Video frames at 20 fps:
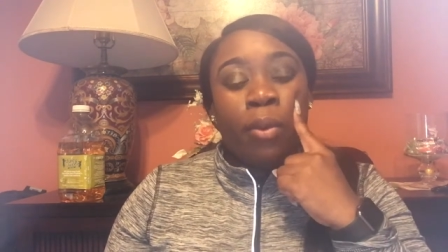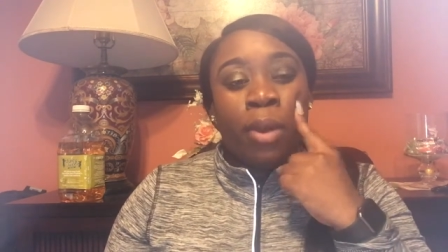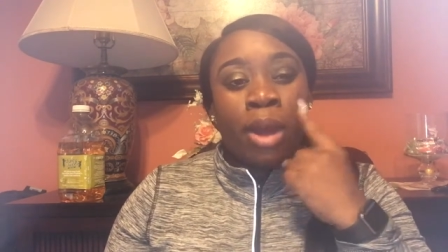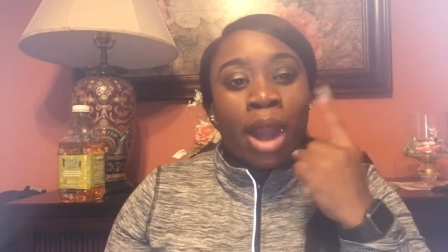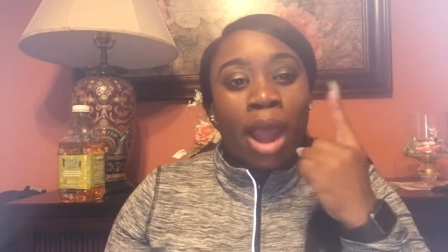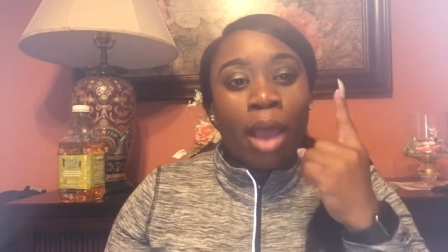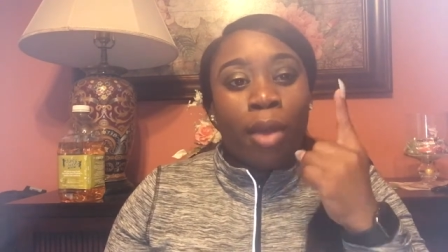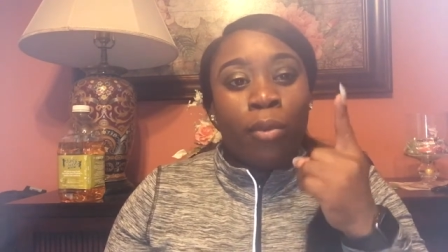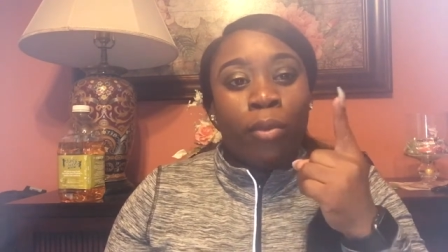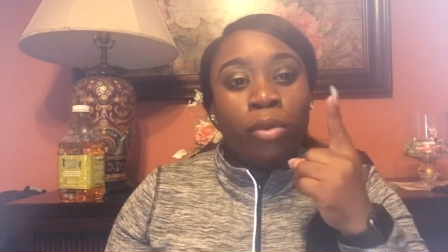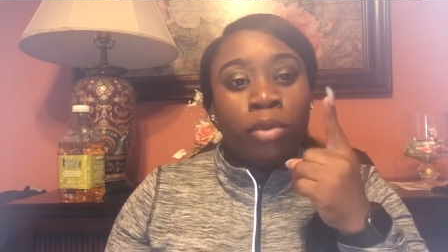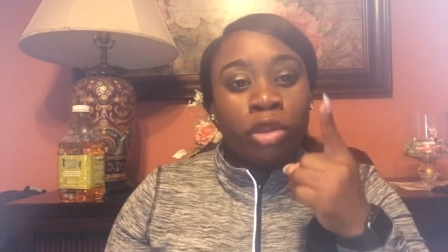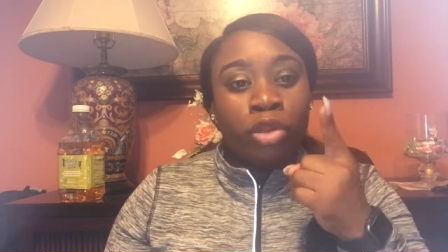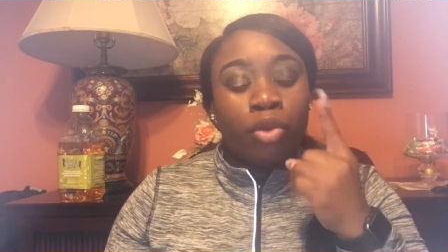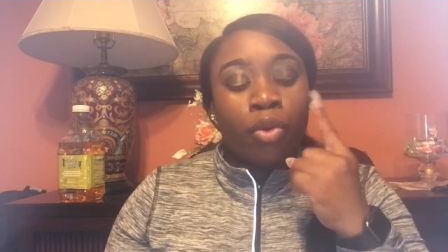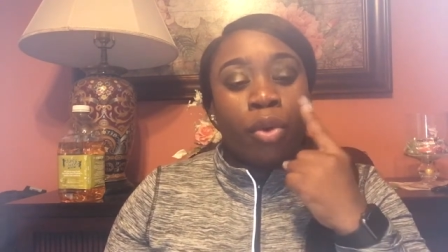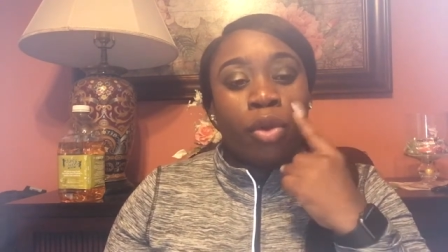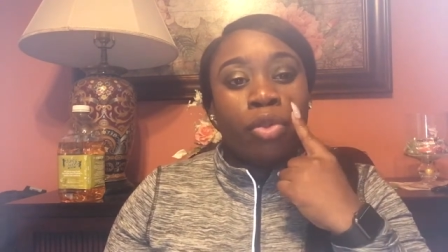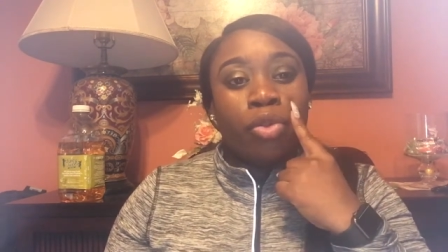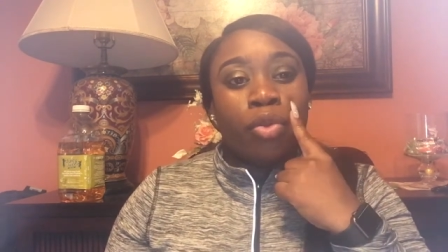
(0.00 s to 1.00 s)
when I was
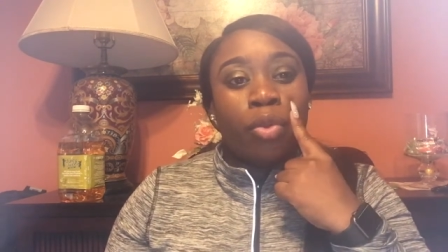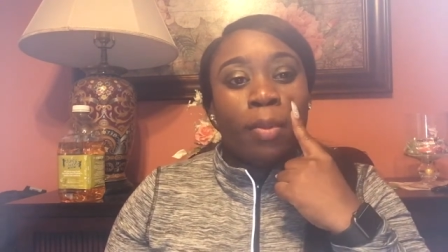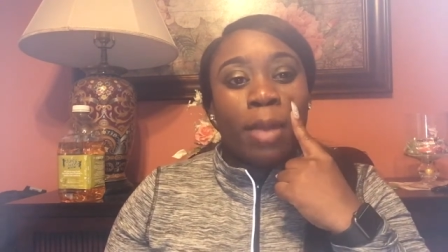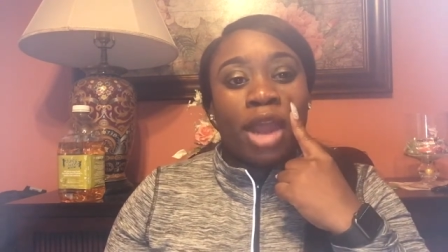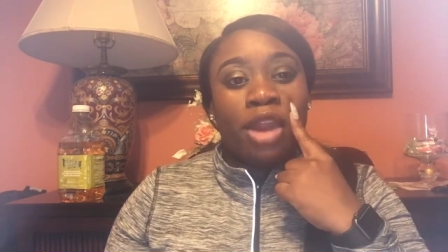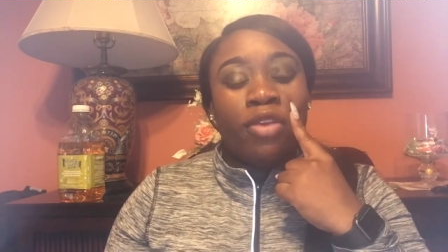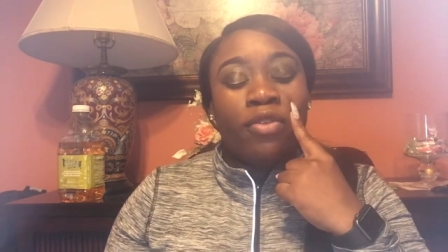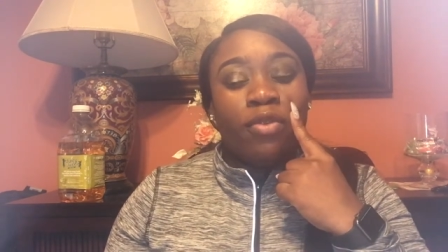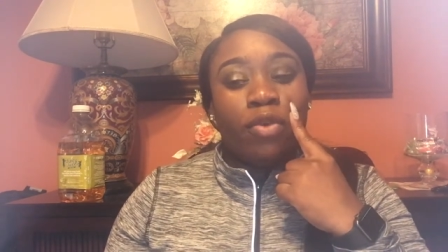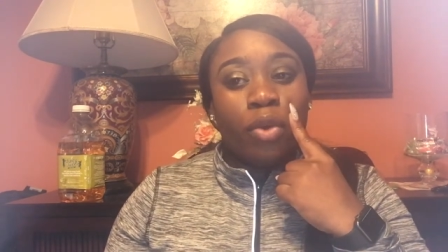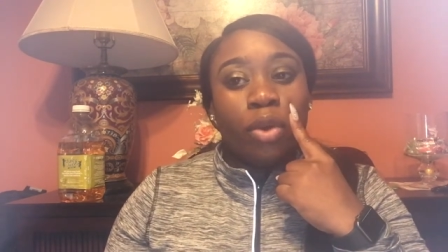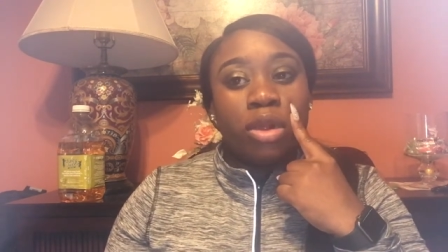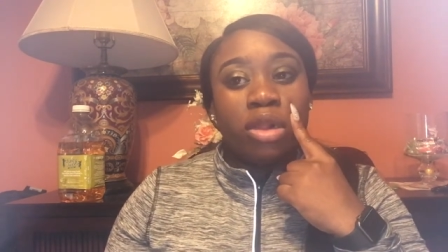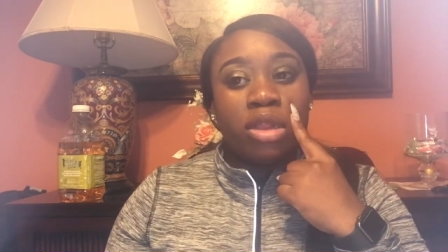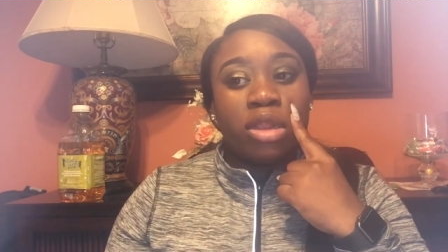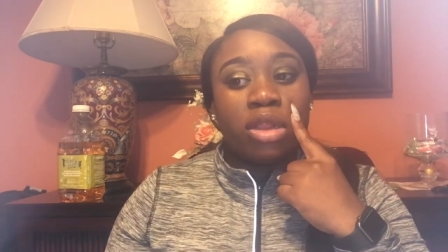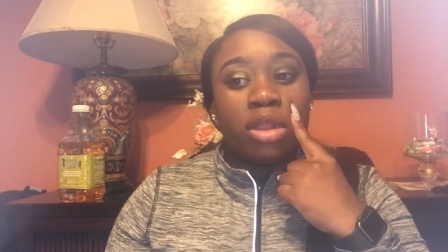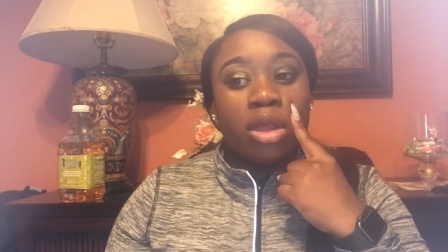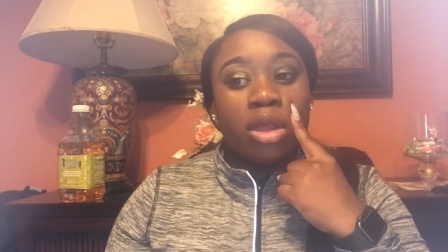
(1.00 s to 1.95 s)
going through my divorce.